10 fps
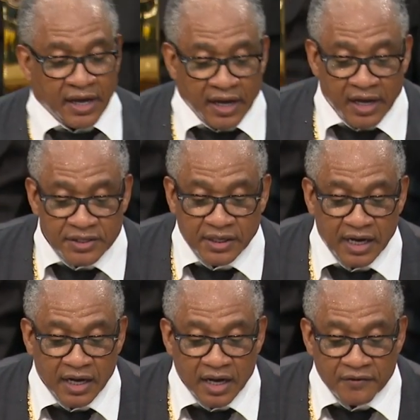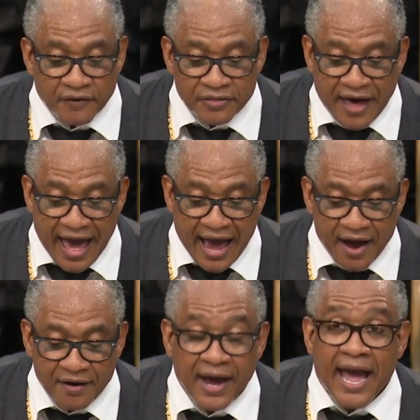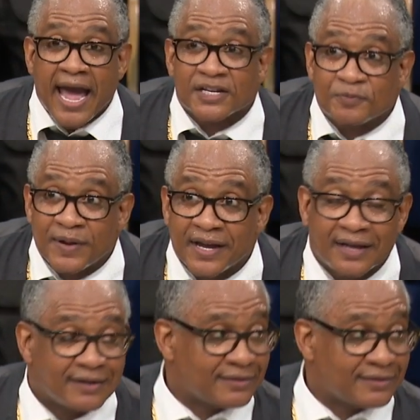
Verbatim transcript: He said, for thou has been.